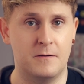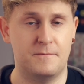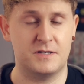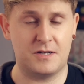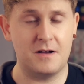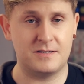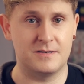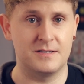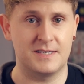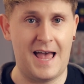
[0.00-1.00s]
For
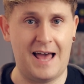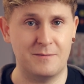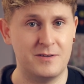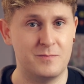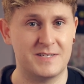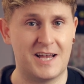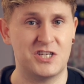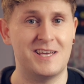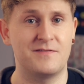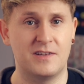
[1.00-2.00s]
starters, aluminium is
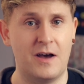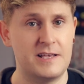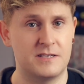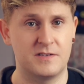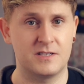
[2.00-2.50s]
actually even lighter than